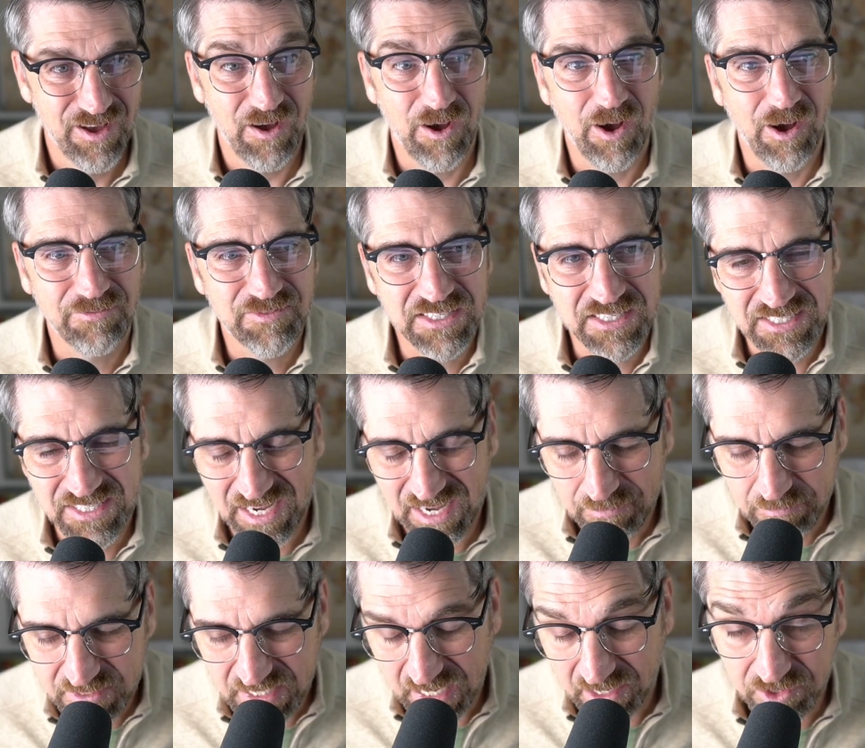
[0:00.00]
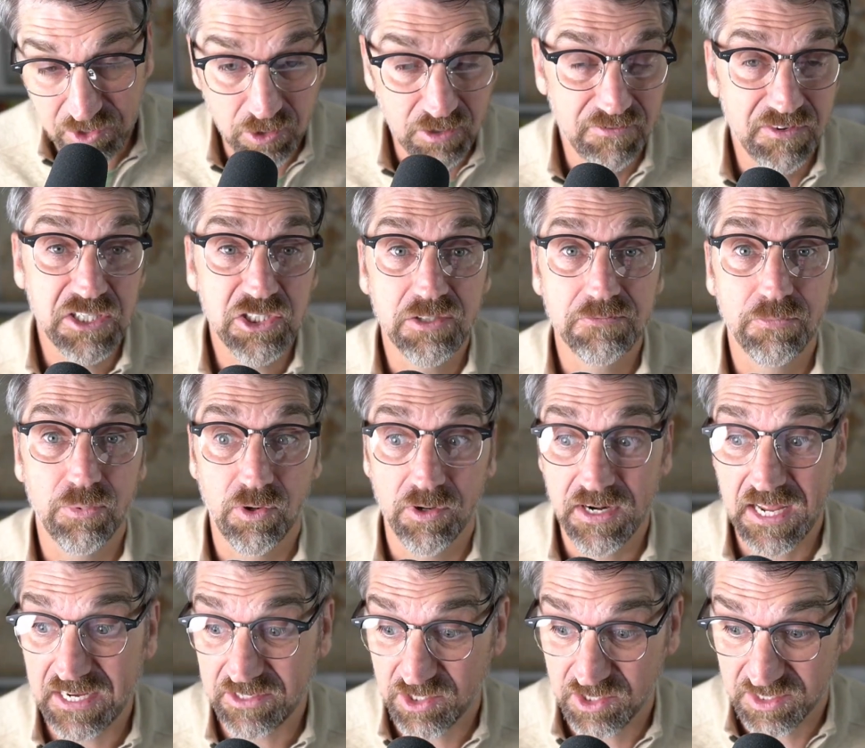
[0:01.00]
Oftentimes I'll do a vision board
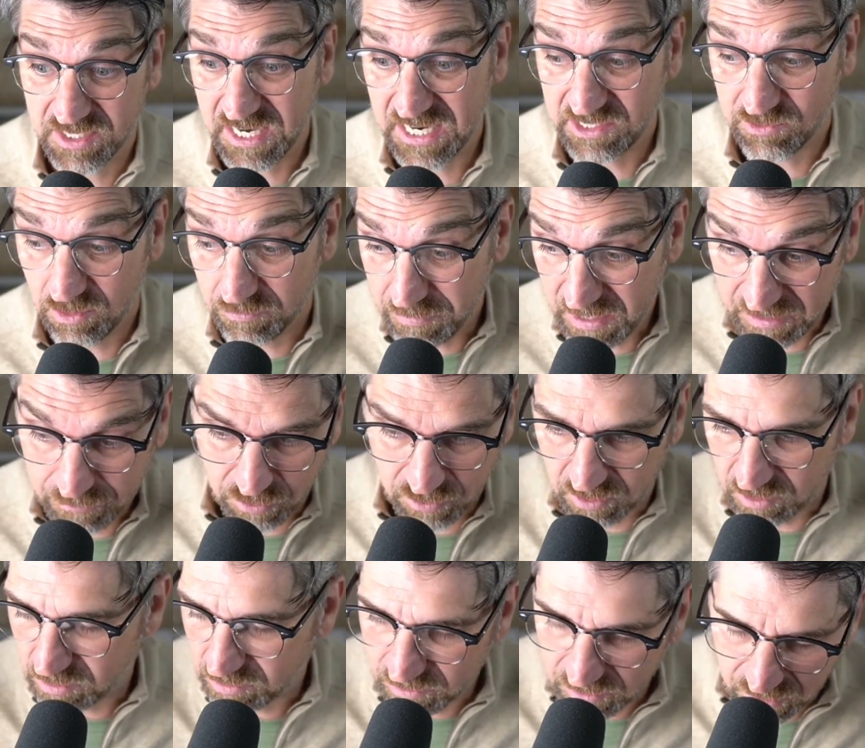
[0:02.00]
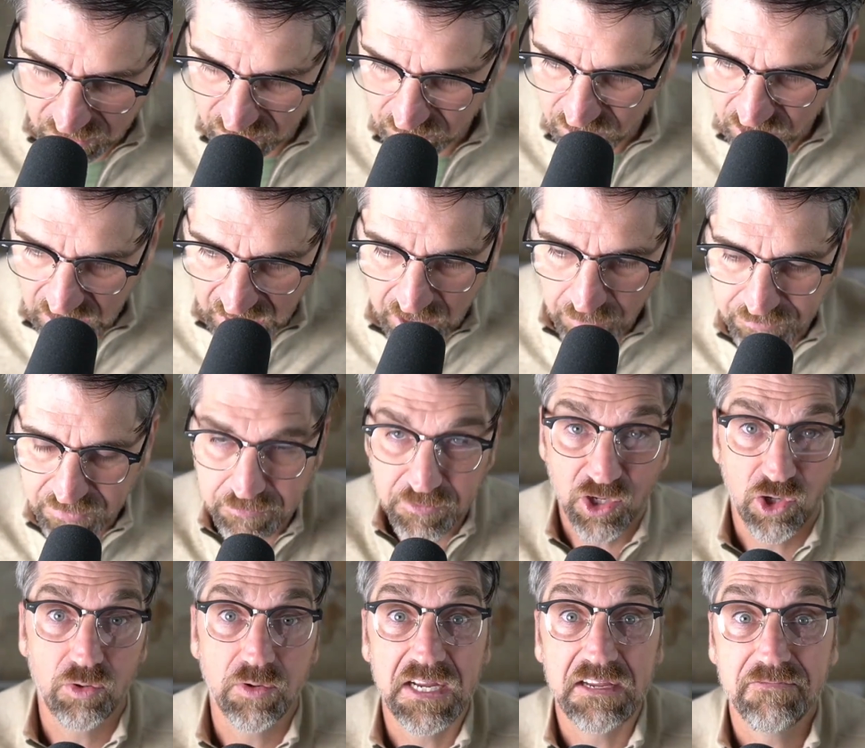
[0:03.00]
exercise with people or, help them to
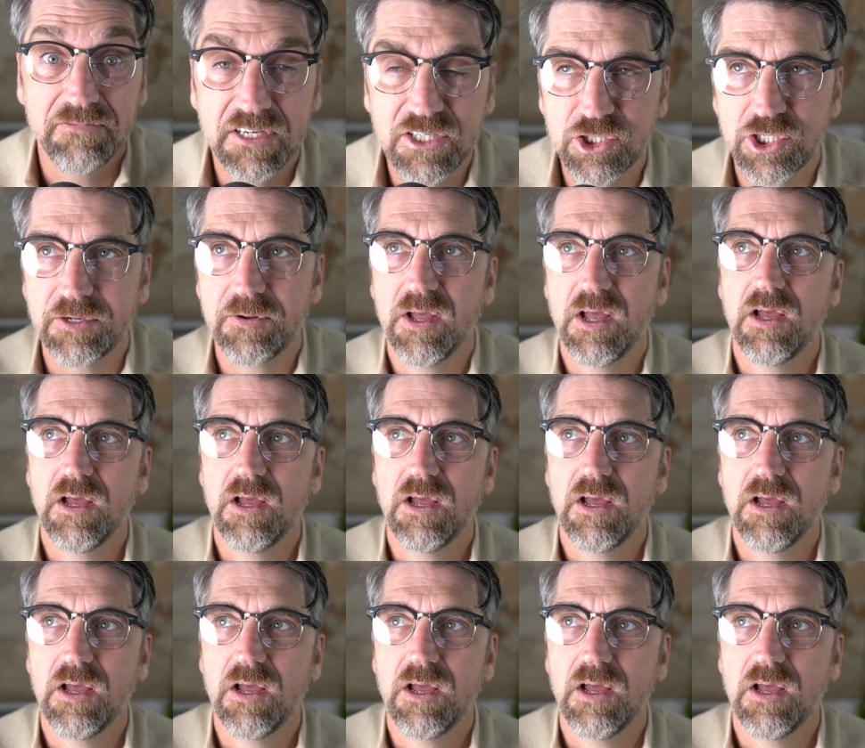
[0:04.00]
create vision.